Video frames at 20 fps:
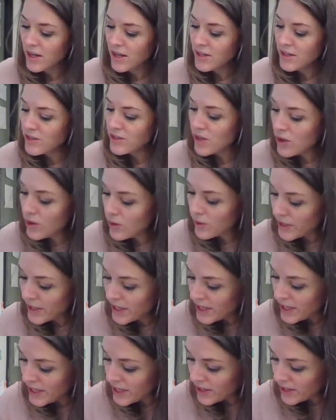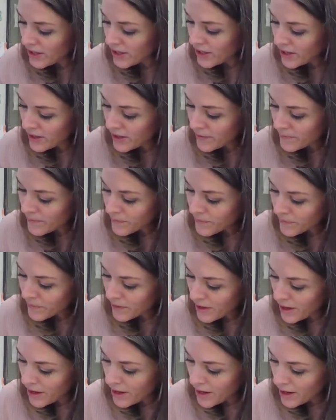So here,
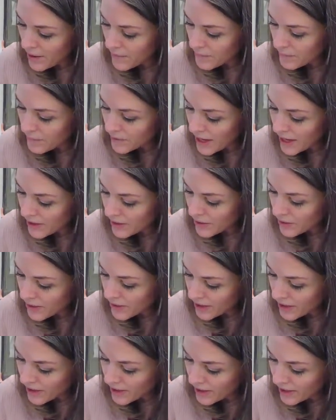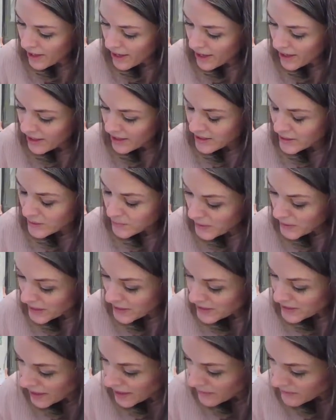lateral area is P
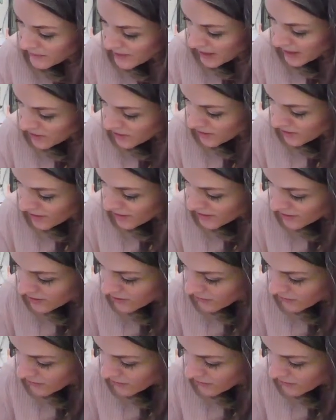times H, right? So I'm